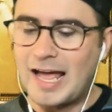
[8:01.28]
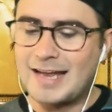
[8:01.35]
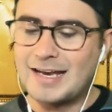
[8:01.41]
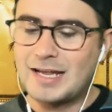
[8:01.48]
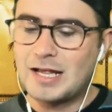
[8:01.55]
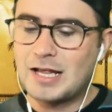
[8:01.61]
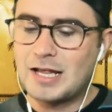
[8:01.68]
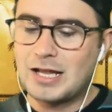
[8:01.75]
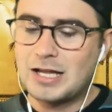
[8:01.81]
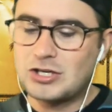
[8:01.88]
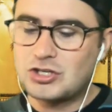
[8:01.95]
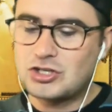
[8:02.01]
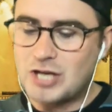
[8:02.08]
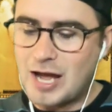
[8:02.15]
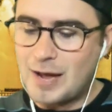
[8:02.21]
at
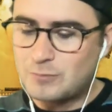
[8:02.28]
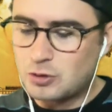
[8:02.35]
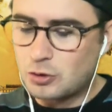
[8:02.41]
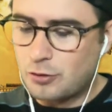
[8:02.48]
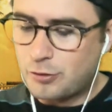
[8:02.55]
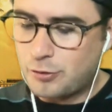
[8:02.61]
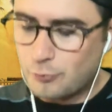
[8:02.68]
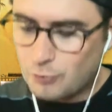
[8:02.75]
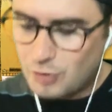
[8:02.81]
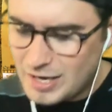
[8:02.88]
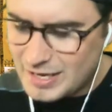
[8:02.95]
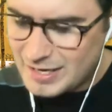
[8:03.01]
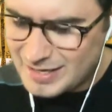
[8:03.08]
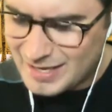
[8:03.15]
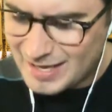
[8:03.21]
chapter
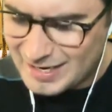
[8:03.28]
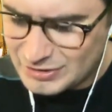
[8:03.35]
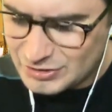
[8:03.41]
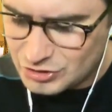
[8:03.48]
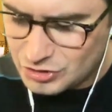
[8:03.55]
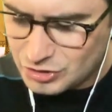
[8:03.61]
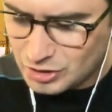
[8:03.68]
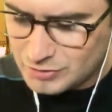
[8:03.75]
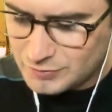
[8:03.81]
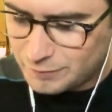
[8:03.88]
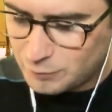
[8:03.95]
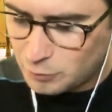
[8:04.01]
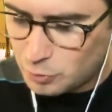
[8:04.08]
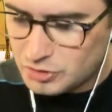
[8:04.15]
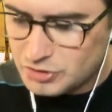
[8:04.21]
3, and it's just
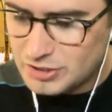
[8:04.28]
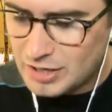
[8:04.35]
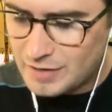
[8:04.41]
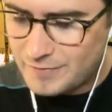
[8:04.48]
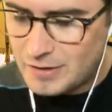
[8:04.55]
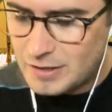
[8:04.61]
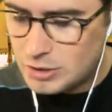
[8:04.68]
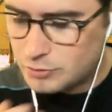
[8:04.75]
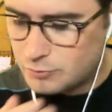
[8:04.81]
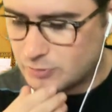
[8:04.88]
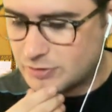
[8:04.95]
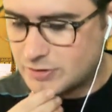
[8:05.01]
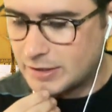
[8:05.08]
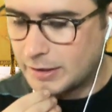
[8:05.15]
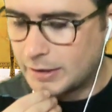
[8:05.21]
floor 7.
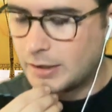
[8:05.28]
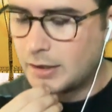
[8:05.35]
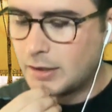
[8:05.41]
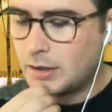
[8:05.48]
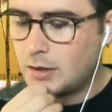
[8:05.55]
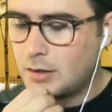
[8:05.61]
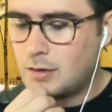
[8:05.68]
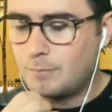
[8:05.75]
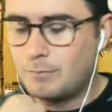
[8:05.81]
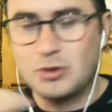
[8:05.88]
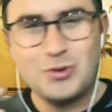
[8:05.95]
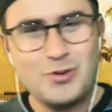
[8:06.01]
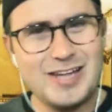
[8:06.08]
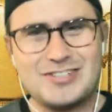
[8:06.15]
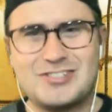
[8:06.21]
Interesting.
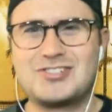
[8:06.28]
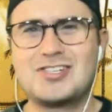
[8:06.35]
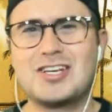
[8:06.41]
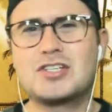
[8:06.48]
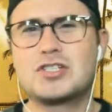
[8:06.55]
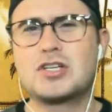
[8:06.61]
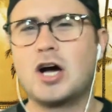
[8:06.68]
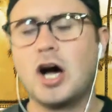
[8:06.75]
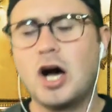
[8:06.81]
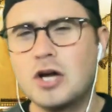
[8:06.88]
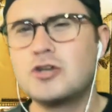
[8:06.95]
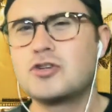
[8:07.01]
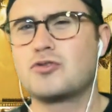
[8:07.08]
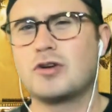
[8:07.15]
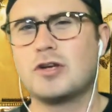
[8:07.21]
But you get
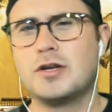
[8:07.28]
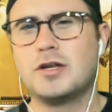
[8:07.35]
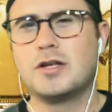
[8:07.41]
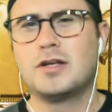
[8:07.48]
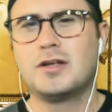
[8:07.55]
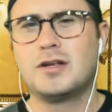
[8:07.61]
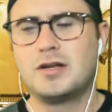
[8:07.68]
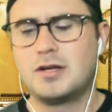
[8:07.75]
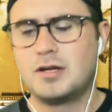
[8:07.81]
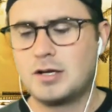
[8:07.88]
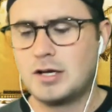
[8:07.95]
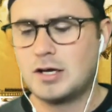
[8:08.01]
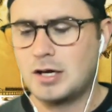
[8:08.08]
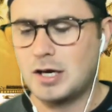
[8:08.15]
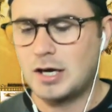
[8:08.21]
600
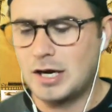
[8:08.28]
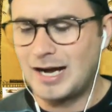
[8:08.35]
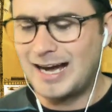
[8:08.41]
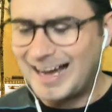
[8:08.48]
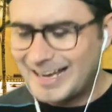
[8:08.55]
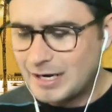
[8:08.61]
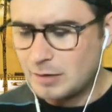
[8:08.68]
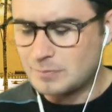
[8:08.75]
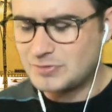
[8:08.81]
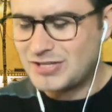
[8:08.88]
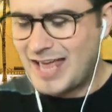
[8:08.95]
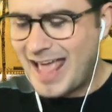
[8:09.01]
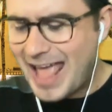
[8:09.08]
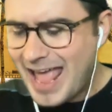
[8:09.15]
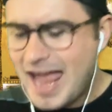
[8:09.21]
uh,
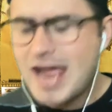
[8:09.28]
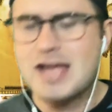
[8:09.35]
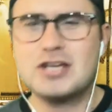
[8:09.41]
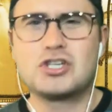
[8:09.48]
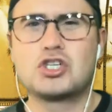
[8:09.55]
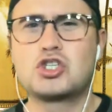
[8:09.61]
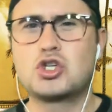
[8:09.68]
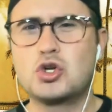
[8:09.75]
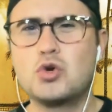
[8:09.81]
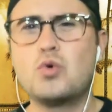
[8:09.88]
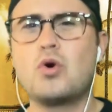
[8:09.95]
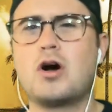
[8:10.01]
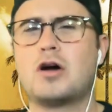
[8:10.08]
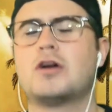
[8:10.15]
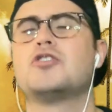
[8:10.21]
items and
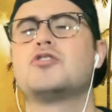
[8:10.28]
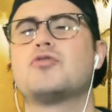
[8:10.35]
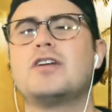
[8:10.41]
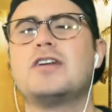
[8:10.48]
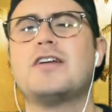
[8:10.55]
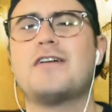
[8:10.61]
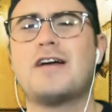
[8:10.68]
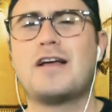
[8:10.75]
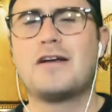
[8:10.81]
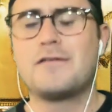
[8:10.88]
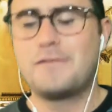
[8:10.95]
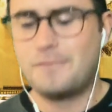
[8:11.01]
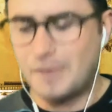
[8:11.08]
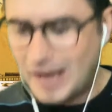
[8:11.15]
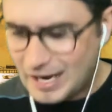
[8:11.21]
200
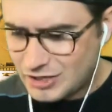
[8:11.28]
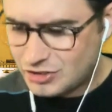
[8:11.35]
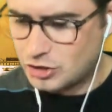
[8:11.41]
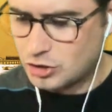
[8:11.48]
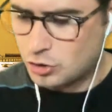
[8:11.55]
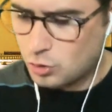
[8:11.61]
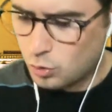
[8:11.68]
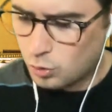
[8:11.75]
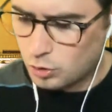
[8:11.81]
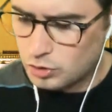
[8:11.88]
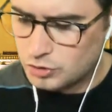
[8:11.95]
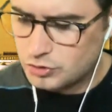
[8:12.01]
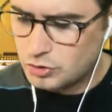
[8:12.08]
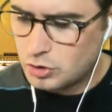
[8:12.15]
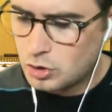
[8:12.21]
faction
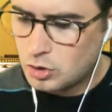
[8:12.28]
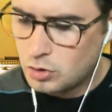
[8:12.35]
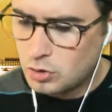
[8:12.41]
cores,